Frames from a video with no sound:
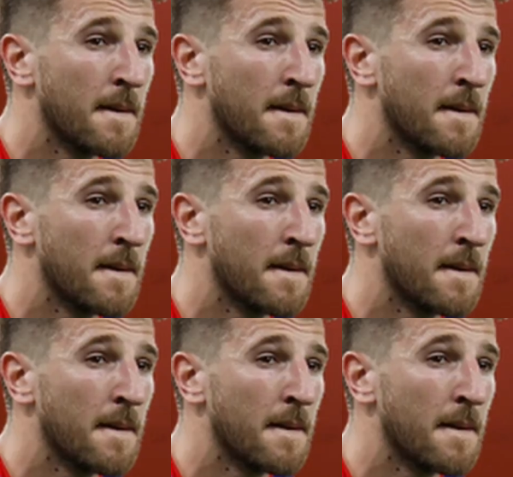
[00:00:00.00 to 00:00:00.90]

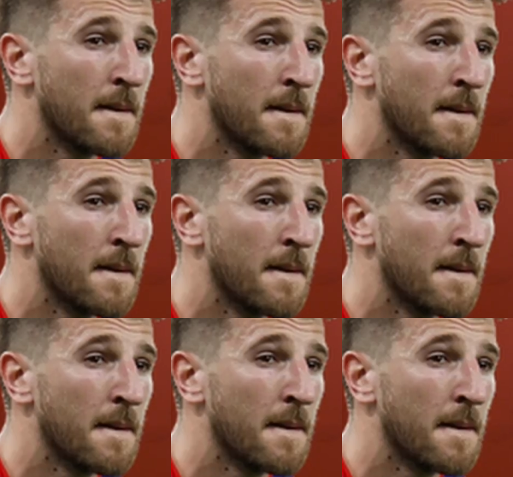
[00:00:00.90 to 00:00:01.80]

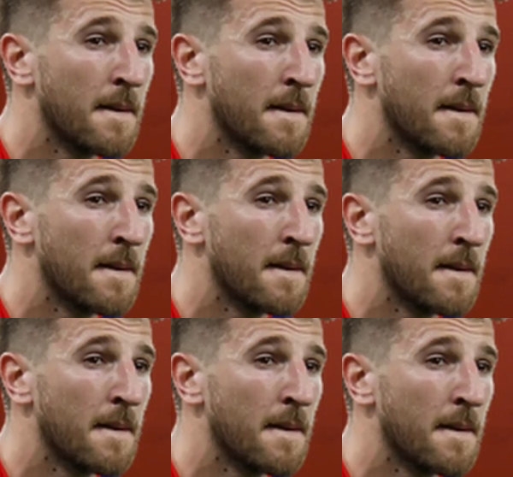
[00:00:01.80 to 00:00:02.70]
This person isn't speaking.